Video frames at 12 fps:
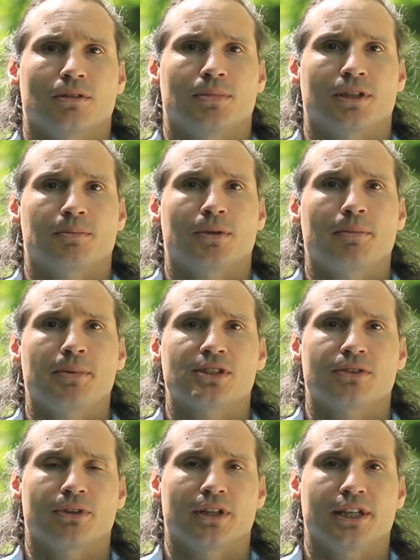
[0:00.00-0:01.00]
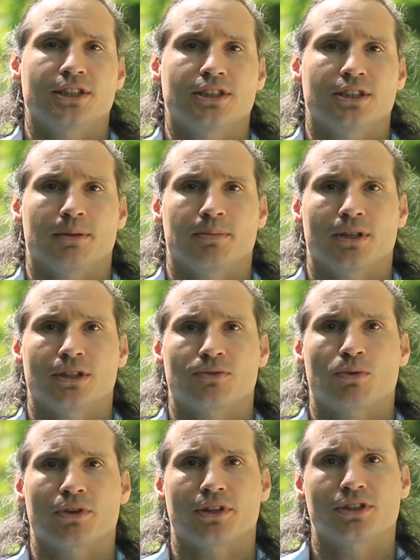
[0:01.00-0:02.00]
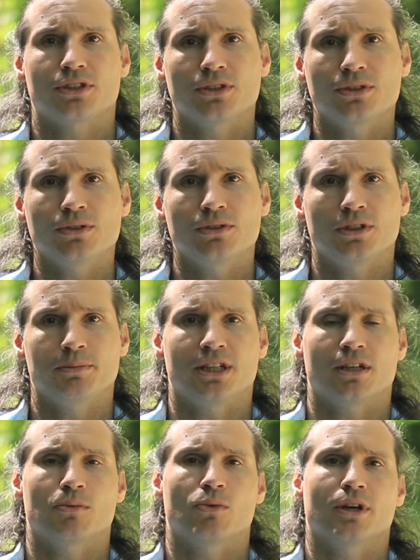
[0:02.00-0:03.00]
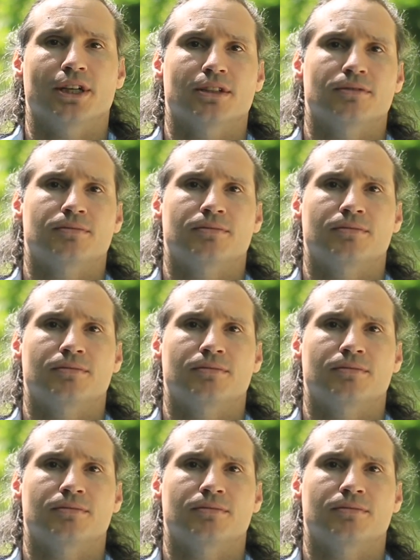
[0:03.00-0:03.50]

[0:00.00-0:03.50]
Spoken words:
But the purpose of relationship is for the two to become one.